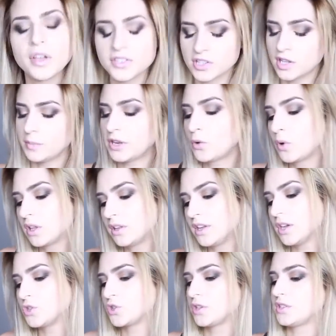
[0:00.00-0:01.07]
Okay, so let me
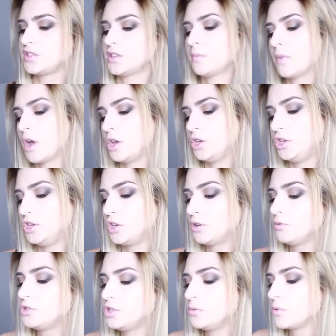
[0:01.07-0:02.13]
quickly address some
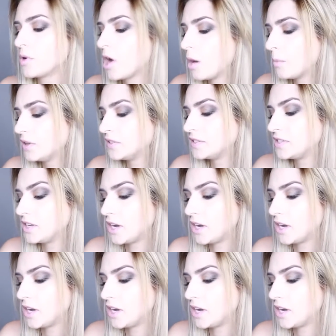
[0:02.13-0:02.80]
YouTube comments